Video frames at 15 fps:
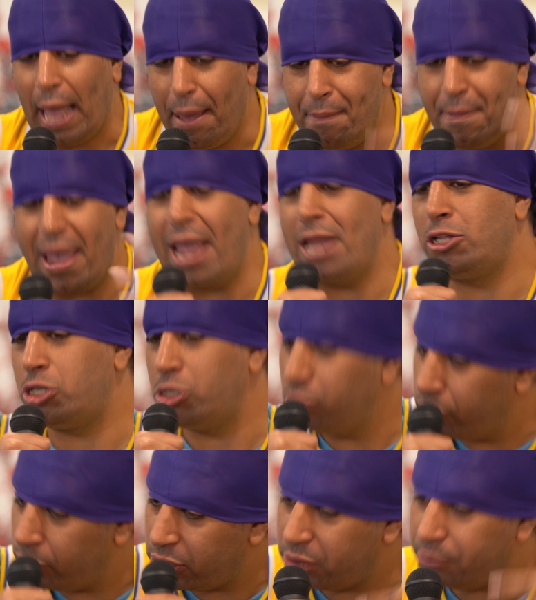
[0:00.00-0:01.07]
a man
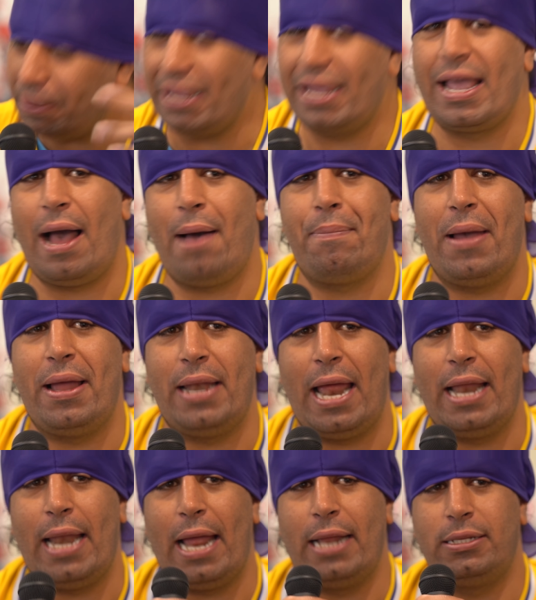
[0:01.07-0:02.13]
to speak up
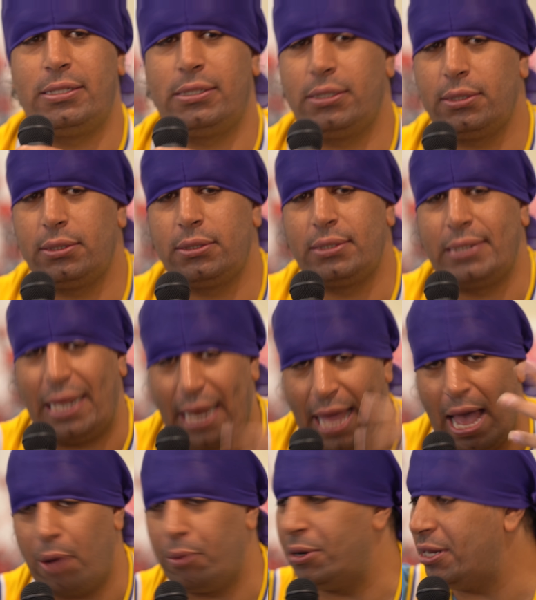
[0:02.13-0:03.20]
and tell it
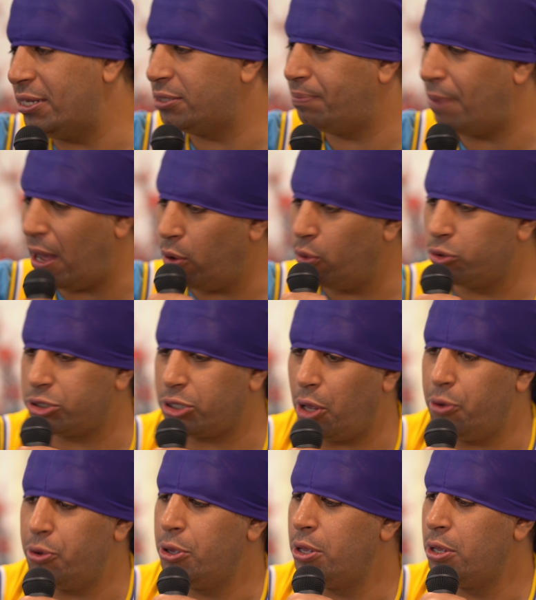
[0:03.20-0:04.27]
how it is, but
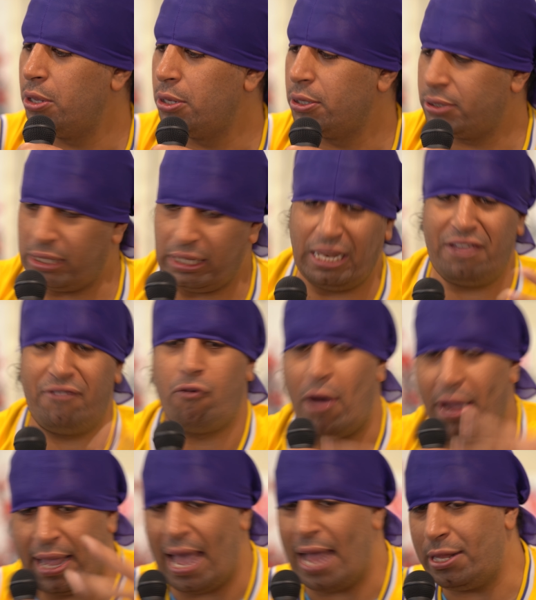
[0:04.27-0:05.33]
also to leave
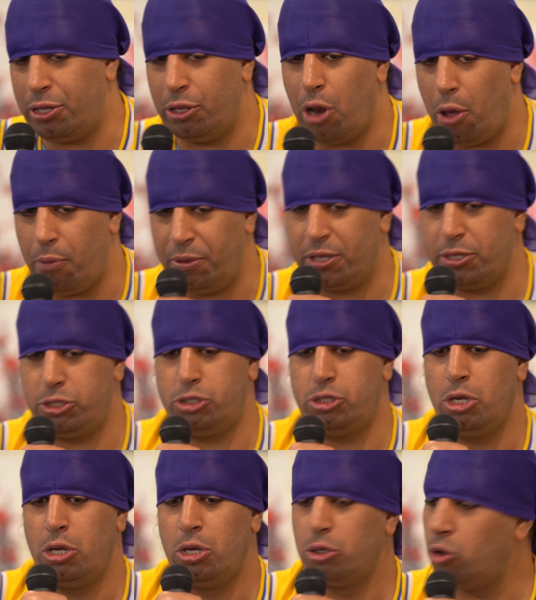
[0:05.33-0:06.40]
what he had, you know, because
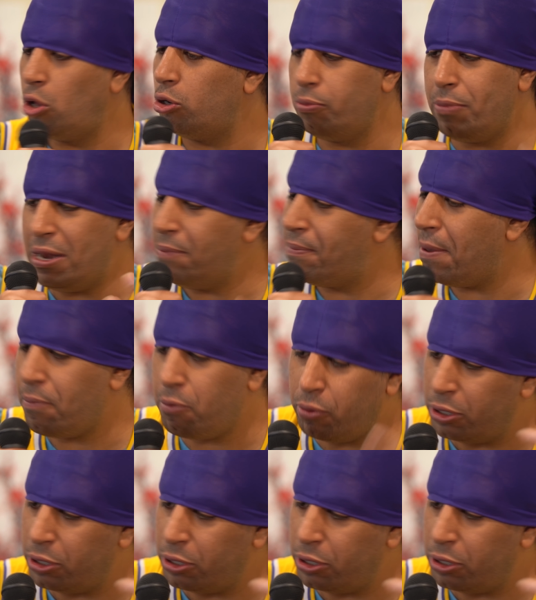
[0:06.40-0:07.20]
not many people